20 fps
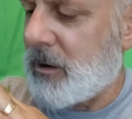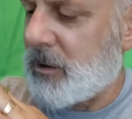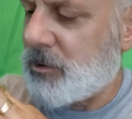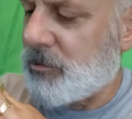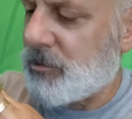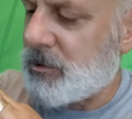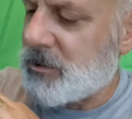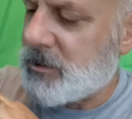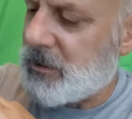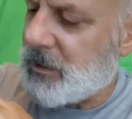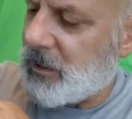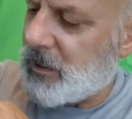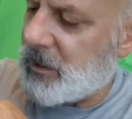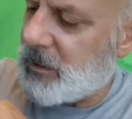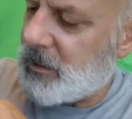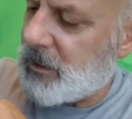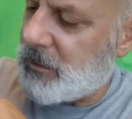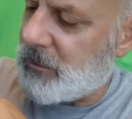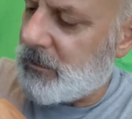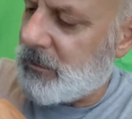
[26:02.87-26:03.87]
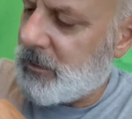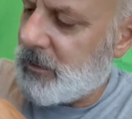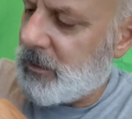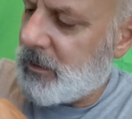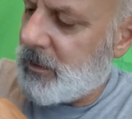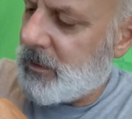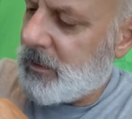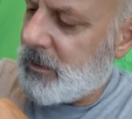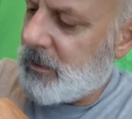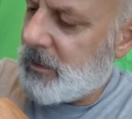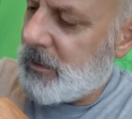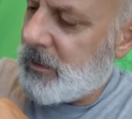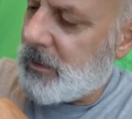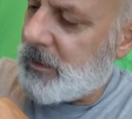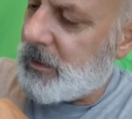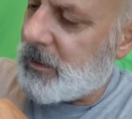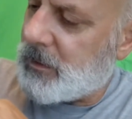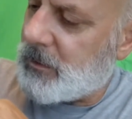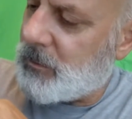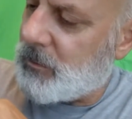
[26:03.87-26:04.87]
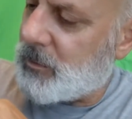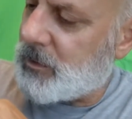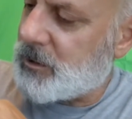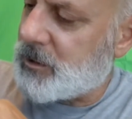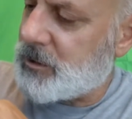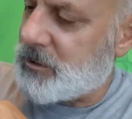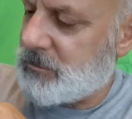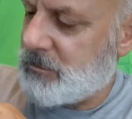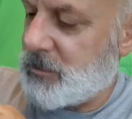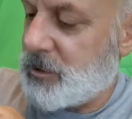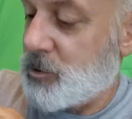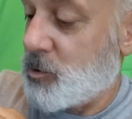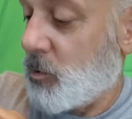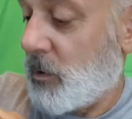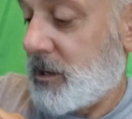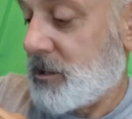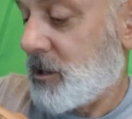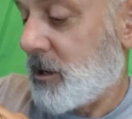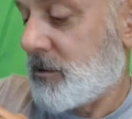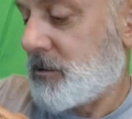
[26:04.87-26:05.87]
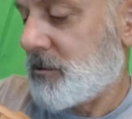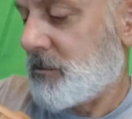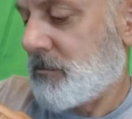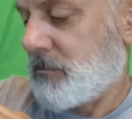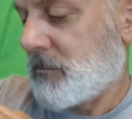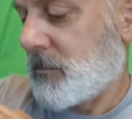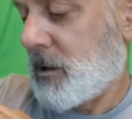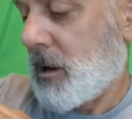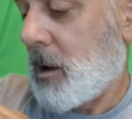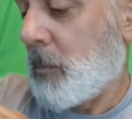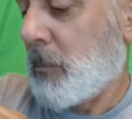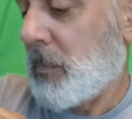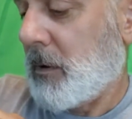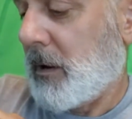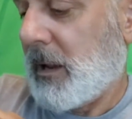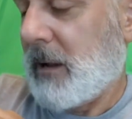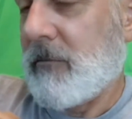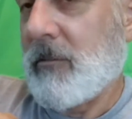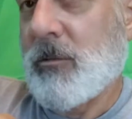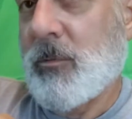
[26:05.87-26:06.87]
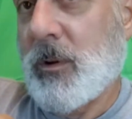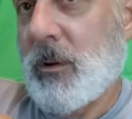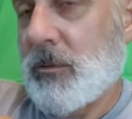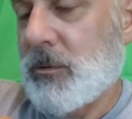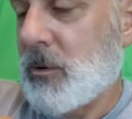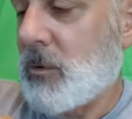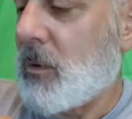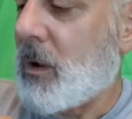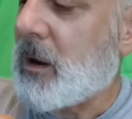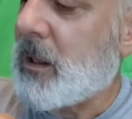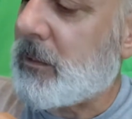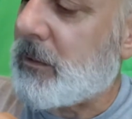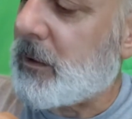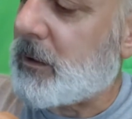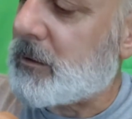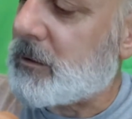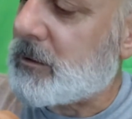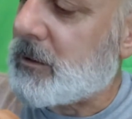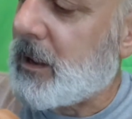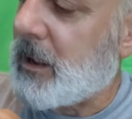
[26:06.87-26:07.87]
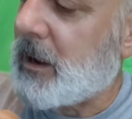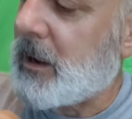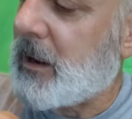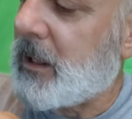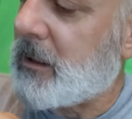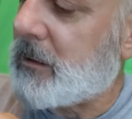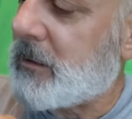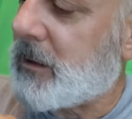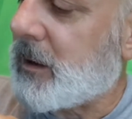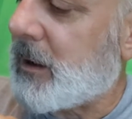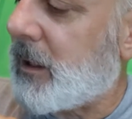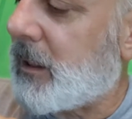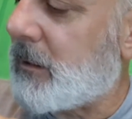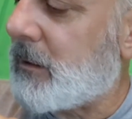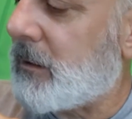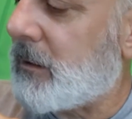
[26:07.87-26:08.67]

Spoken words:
interest in, and we just enjoy each other's company, even if we don't do anything, just hanging out together.